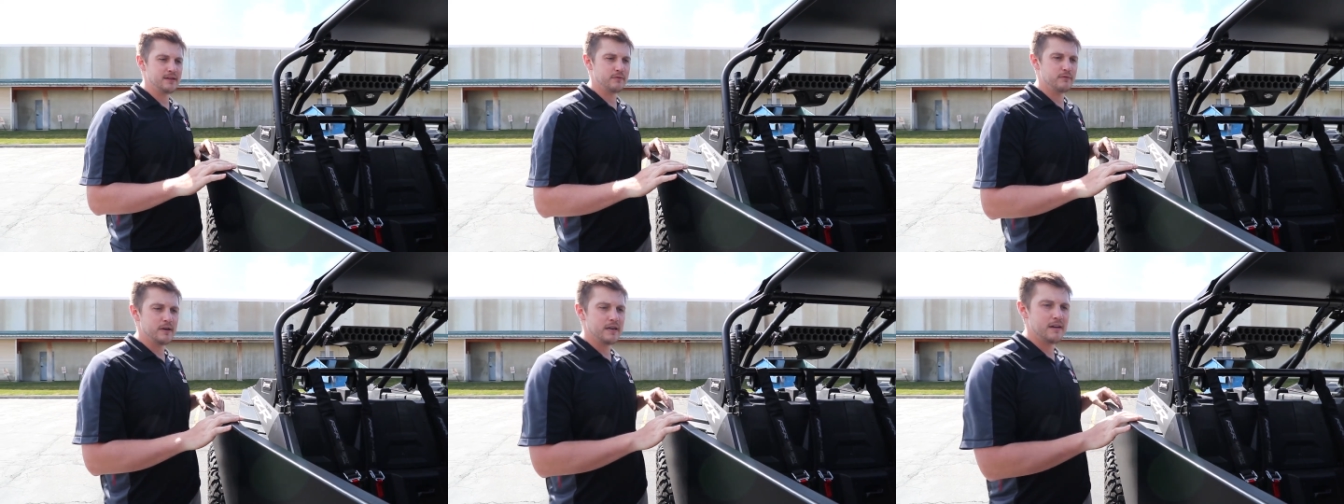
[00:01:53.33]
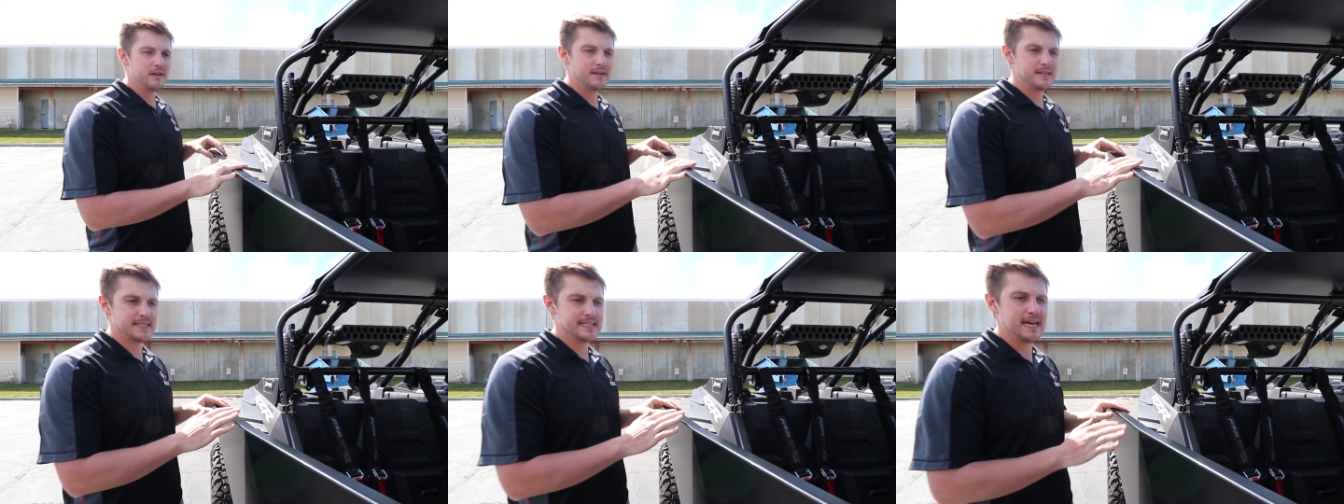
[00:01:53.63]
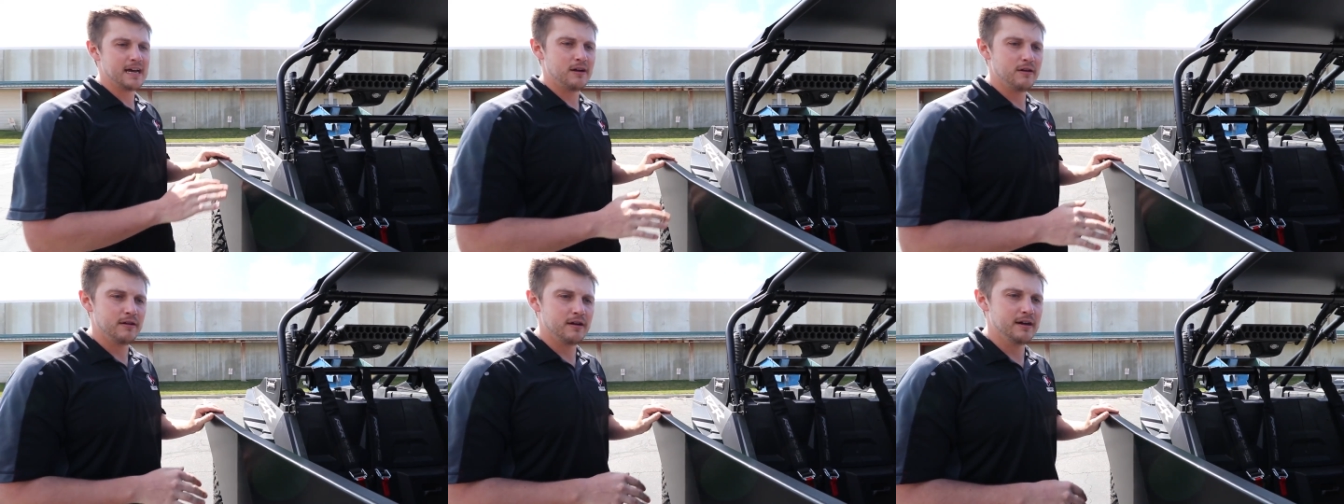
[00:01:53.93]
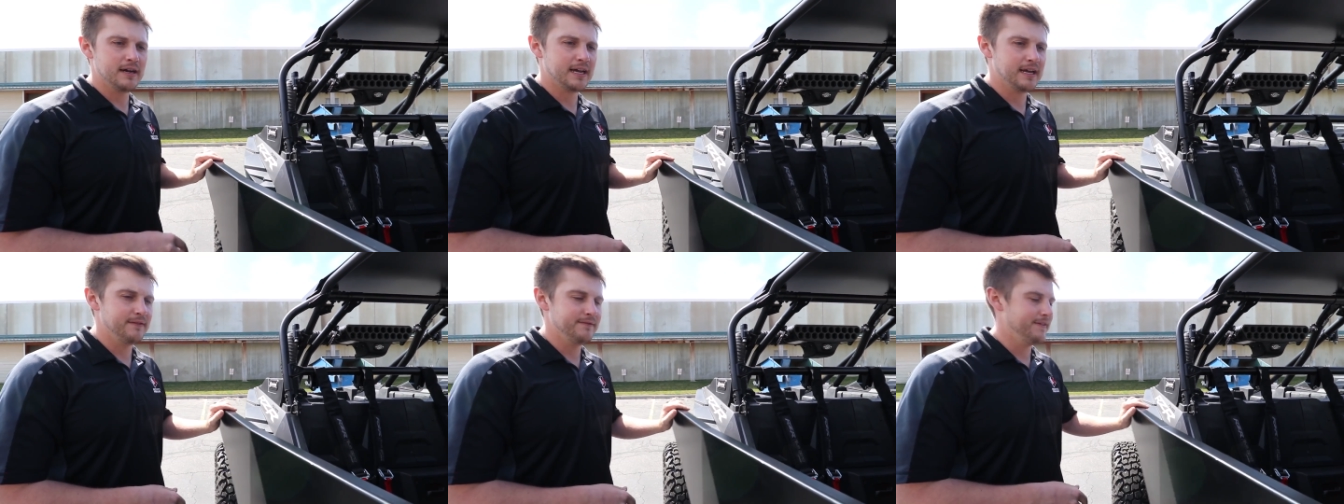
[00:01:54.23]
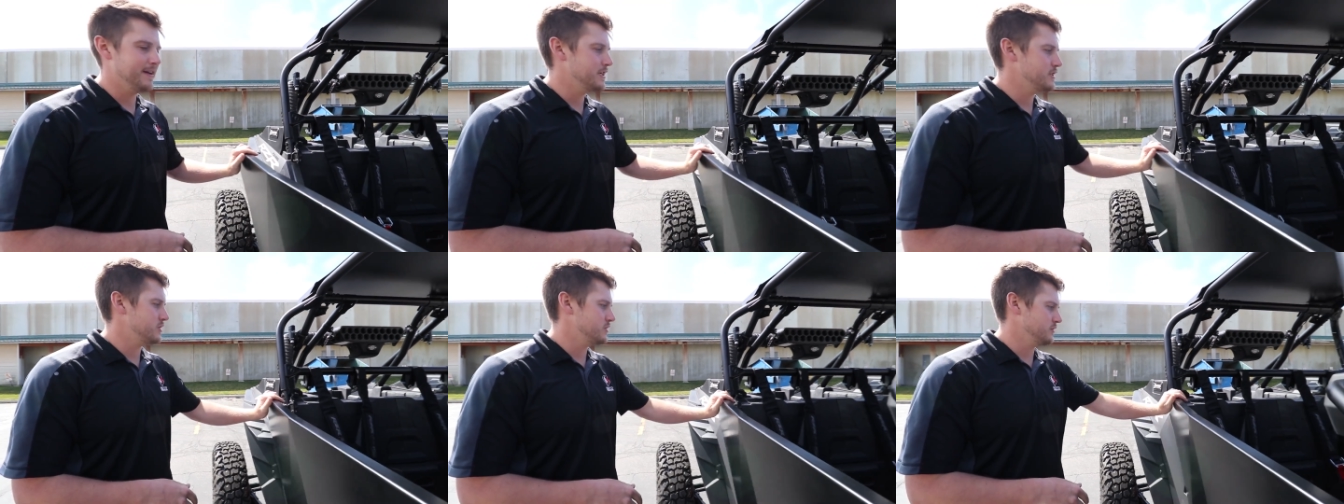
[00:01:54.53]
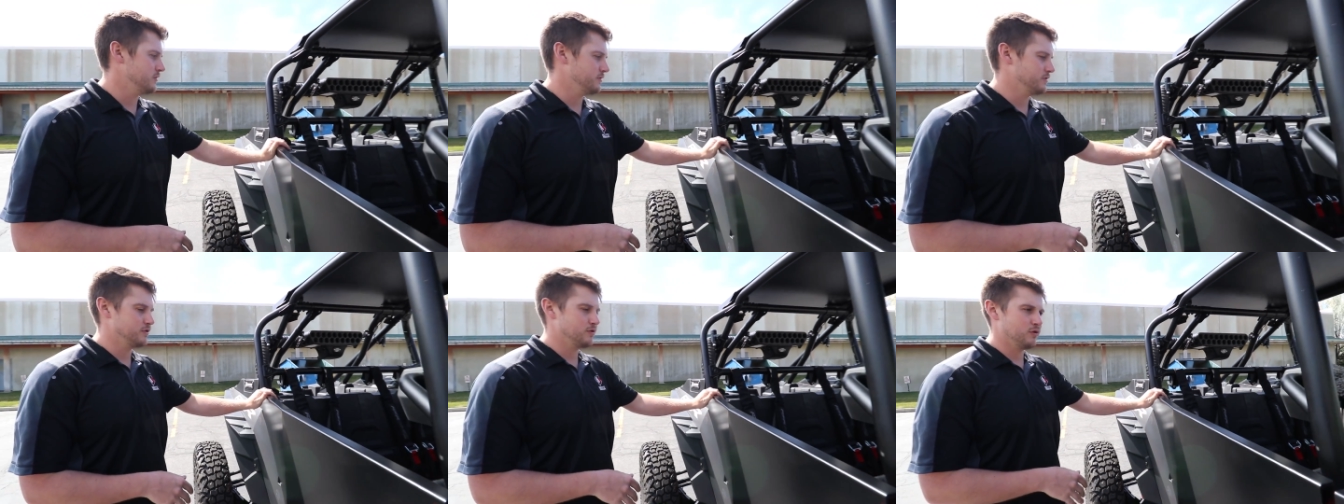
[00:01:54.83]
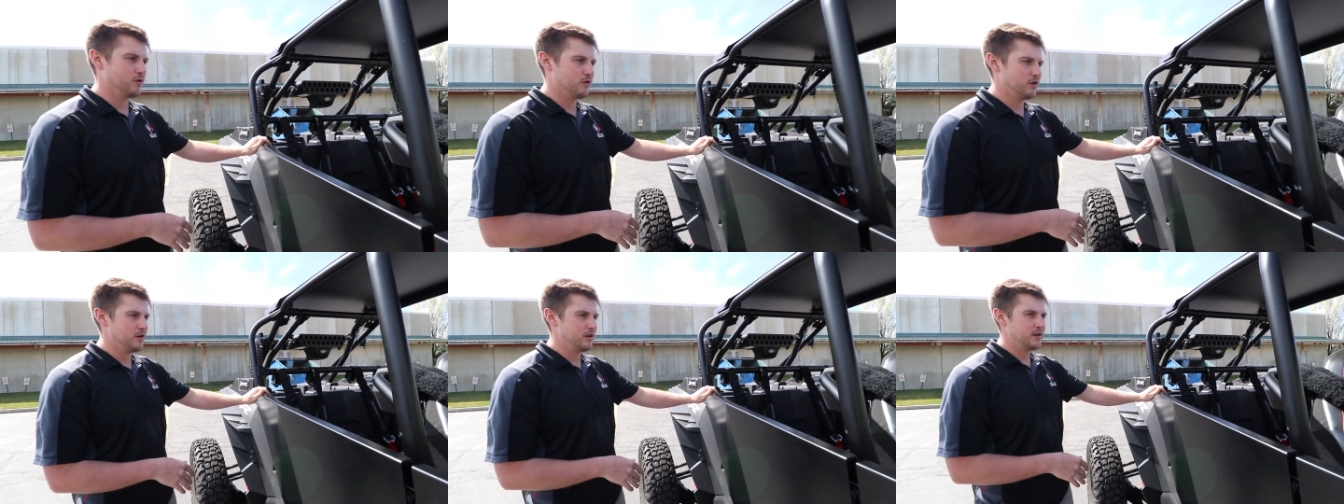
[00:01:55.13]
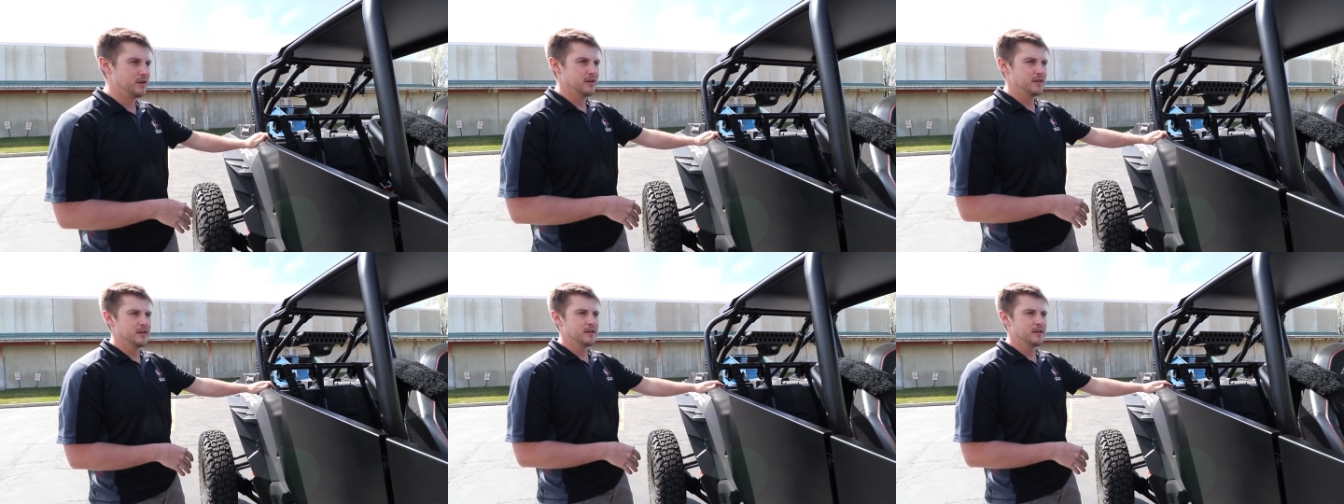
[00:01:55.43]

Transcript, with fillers: The rear is now a conventional door